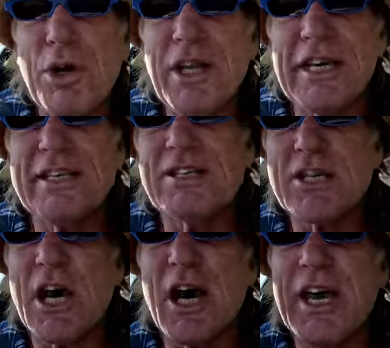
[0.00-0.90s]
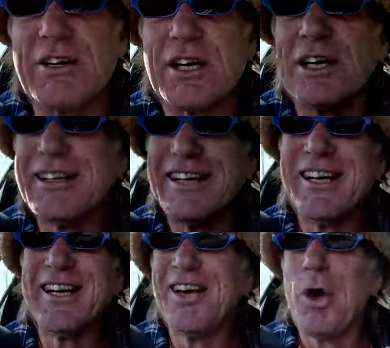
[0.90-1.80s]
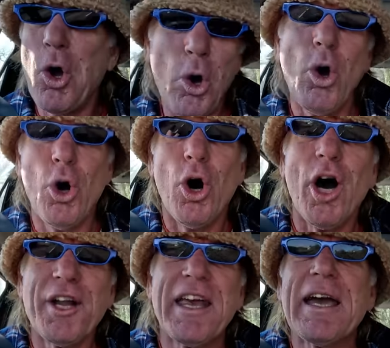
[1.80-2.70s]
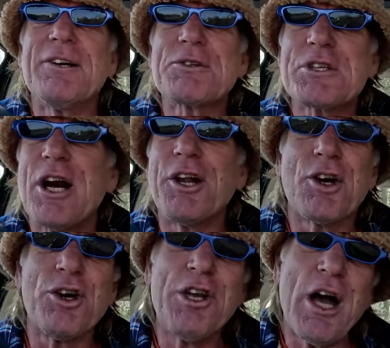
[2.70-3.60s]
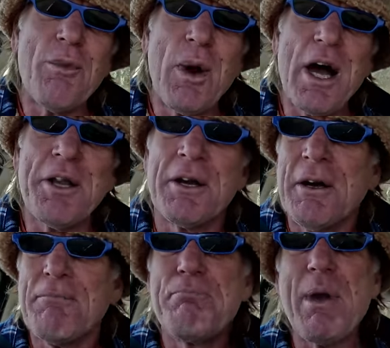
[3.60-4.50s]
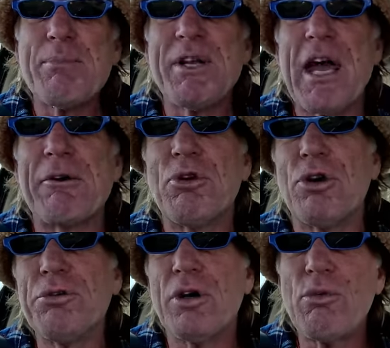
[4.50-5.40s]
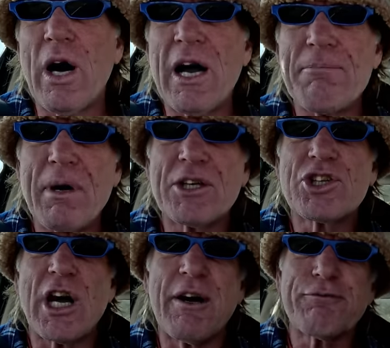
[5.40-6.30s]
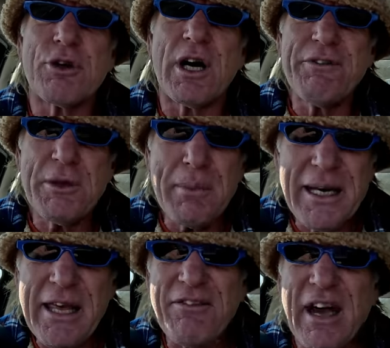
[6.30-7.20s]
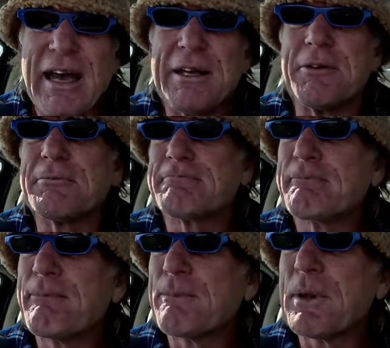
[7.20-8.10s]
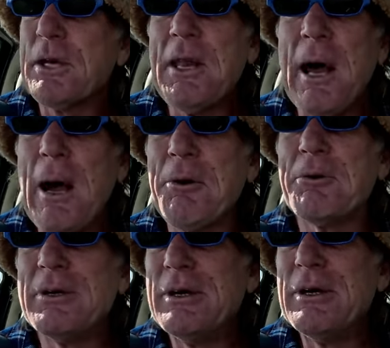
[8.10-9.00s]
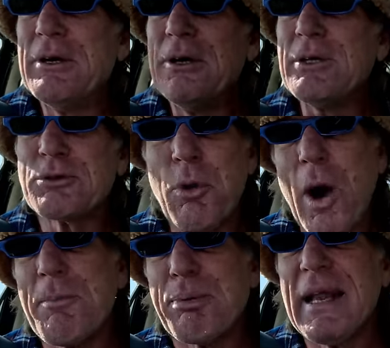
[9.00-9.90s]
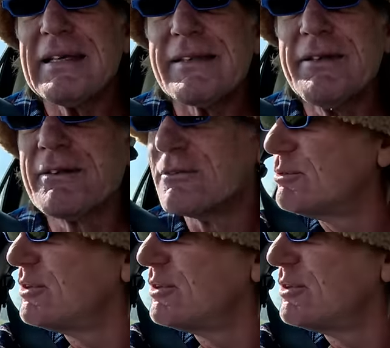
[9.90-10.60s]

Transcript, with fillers: on the inside or on the outside. I've got no one bibbing their horn or right up my chuff driving a minivan. No, it's quite pleasant